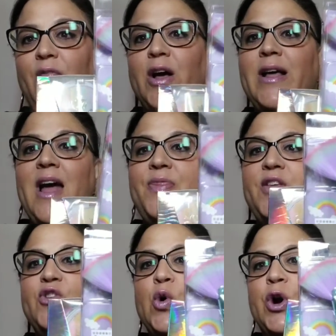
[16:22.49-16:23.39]
Look at
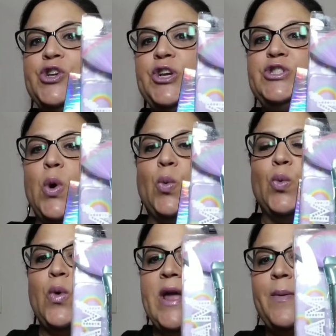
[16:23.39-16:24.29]
this gorgeous
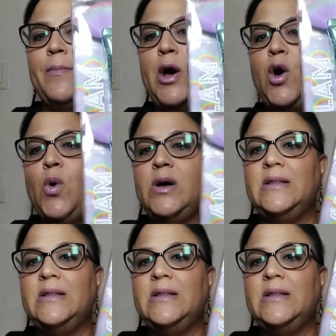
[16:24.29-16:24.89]
rainbow